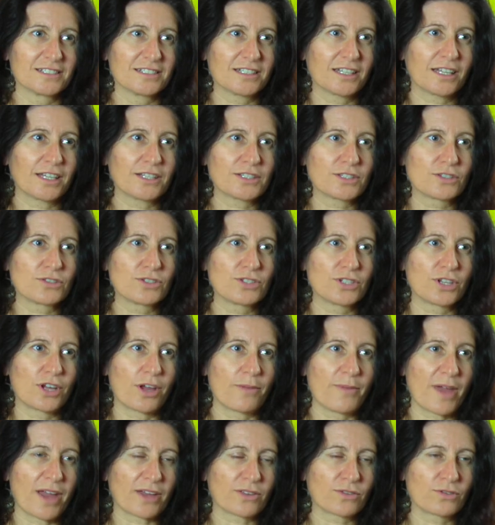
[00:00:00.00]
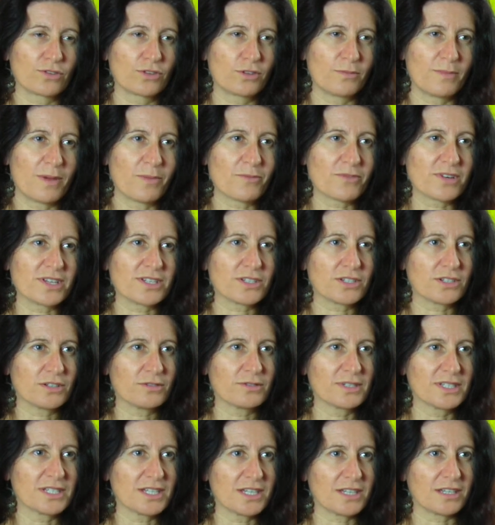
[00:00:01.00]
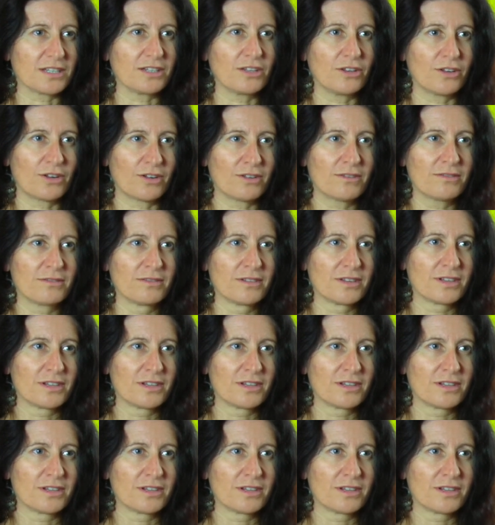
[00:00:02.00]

That's good yeah. to go back through the memories too, isn't it? You know